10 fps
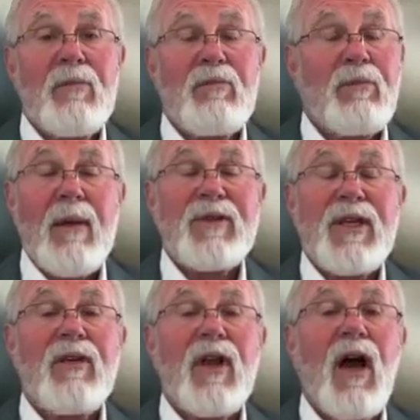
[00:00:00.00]
perhaps
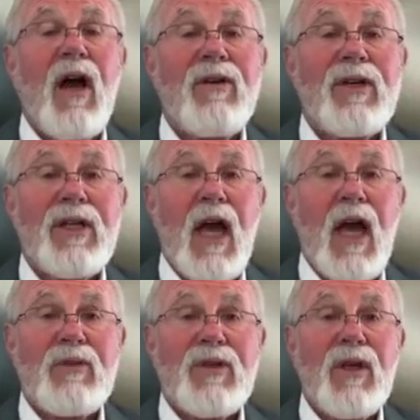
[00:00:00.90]
even 100
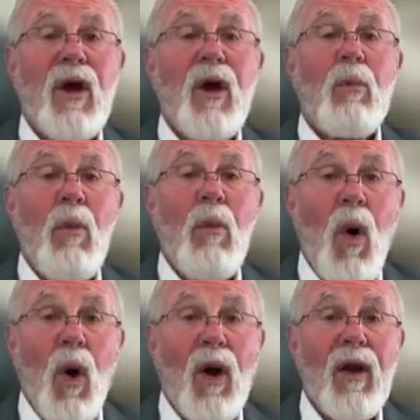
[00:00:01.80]
times
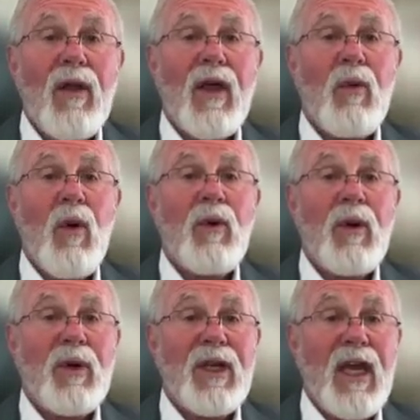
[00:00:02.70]
more than what we
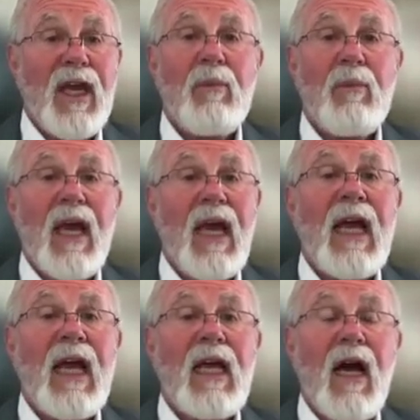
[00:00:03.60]
would get by
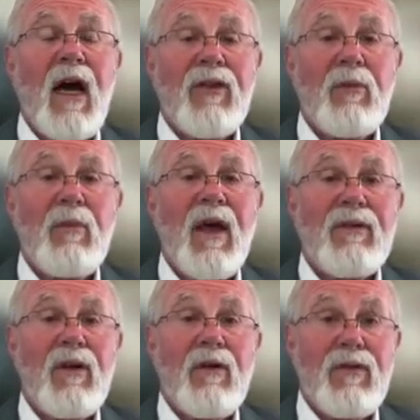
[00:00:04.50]
any other
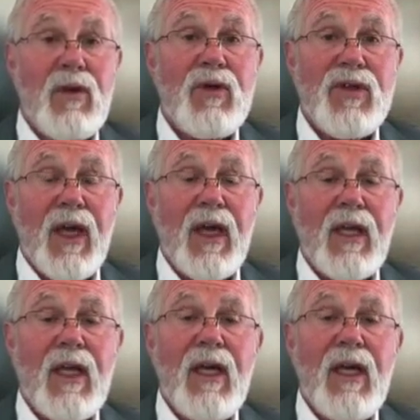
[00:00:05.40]
method of using it.